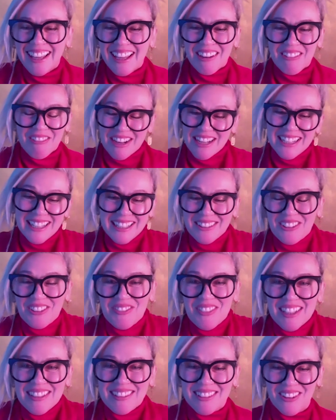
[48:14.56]
reading them.
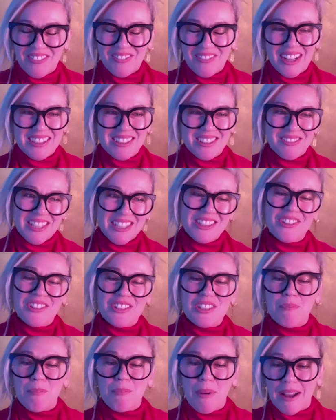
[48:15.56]
There's not much of
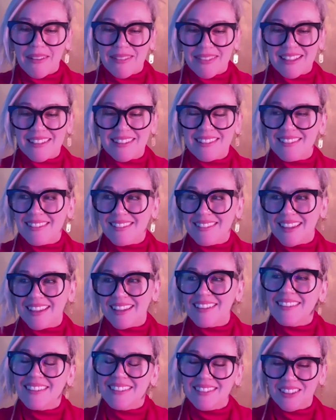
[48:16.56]
interest, but they're
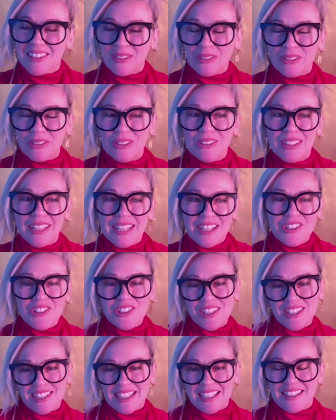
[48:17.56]
still
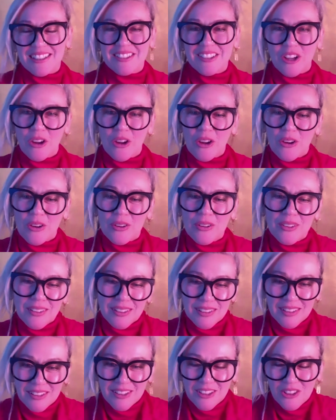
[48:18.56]
interesting. So,
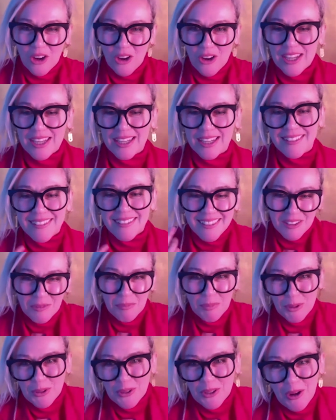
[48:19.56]
here's this
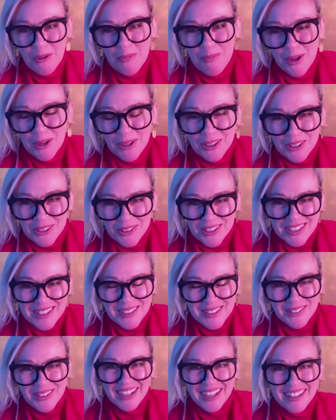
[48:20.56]
Pluto Mercury
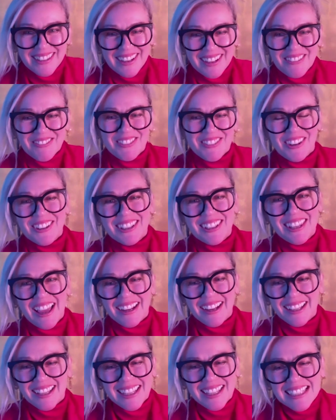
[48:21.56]
square that I've got,
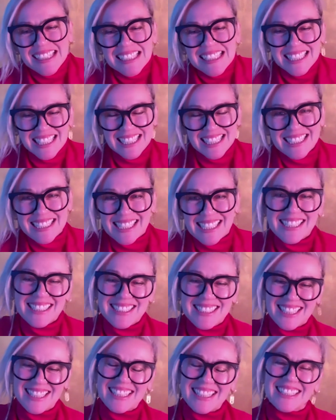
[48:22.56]
like, dig, dig,
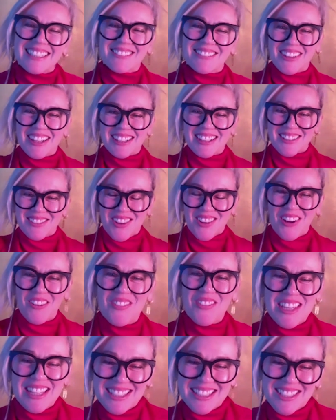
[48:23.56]
dig. What's
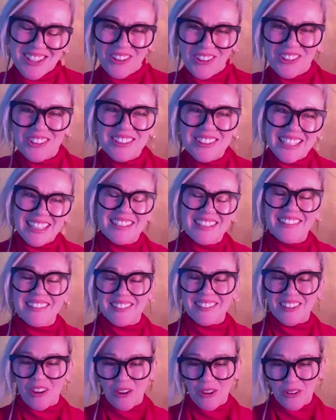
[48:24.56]
not being told here?
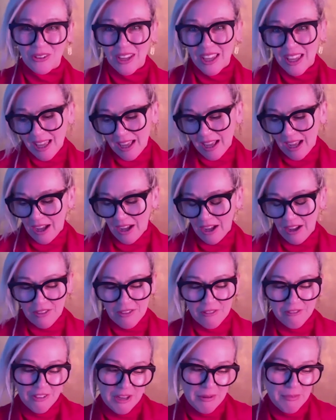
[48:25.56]
So
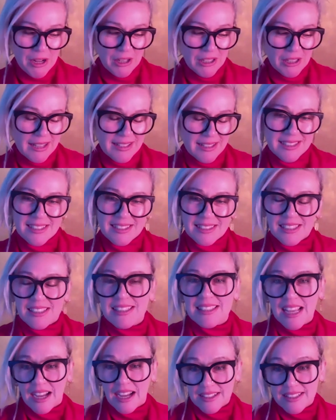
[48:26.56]
the female
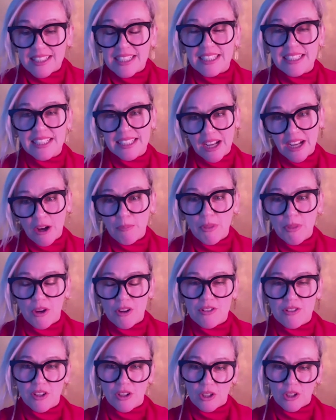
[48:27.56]
classicists are digging up
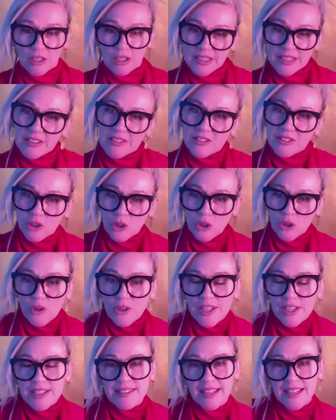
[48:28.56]
those earlier
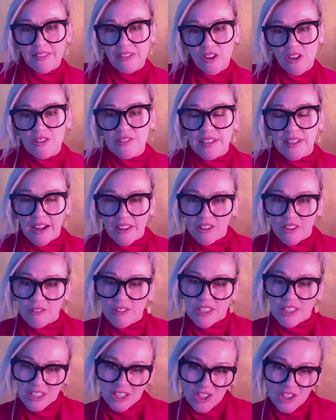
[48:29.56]
stories and those other
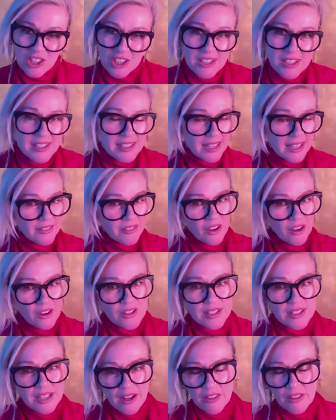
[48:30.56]
editions and
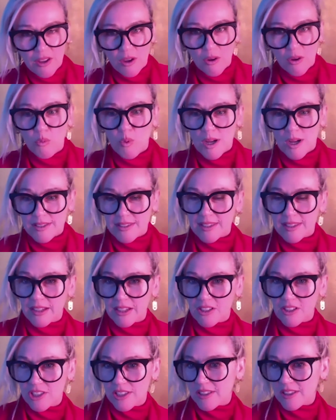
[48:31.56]
those other ones that
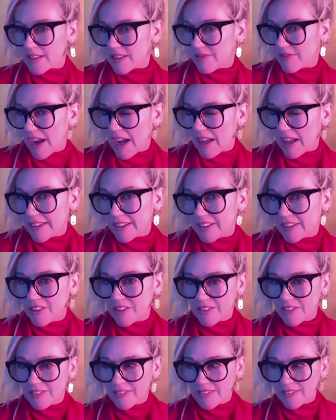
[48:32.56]
are just as valid,
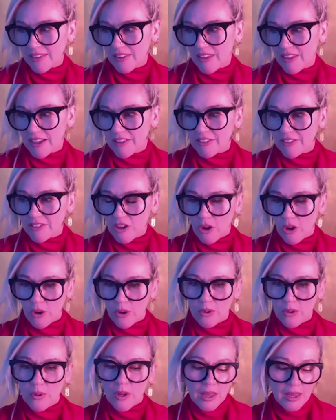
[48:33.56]
because there's
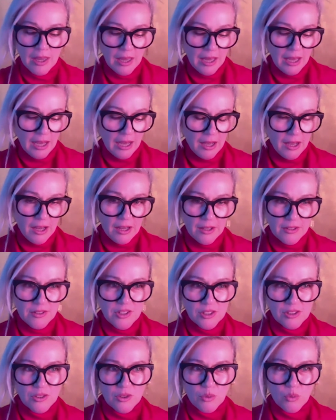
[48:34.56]
no
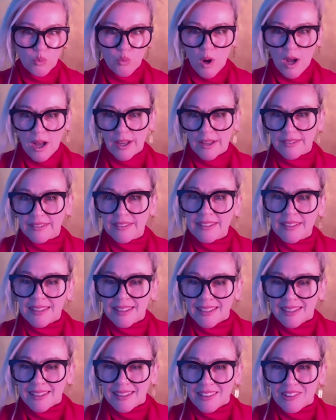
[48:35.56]
just one
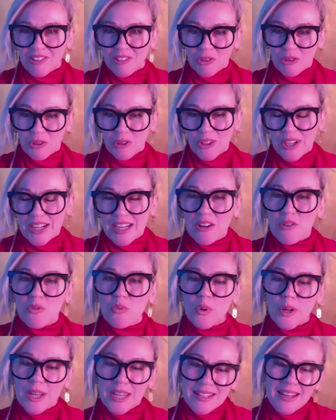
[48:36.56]
story.
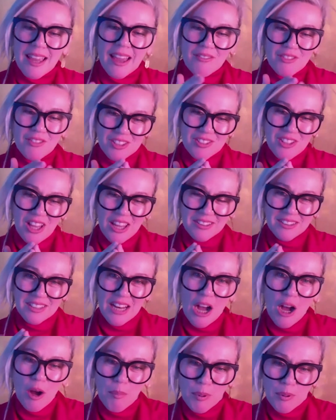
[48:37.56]
We have just ended
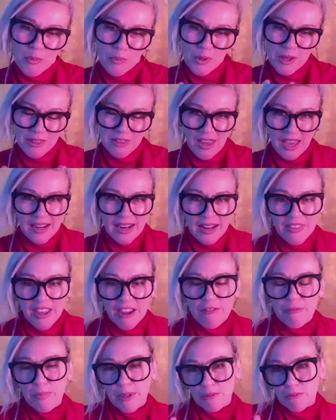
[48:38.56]
up with that, and
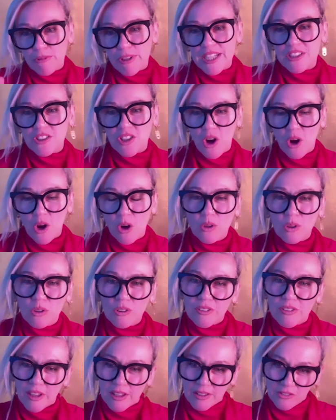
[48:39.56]
they've been
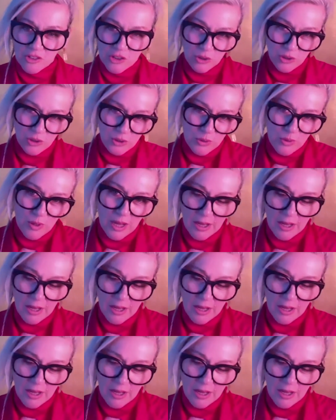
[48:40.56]
retold to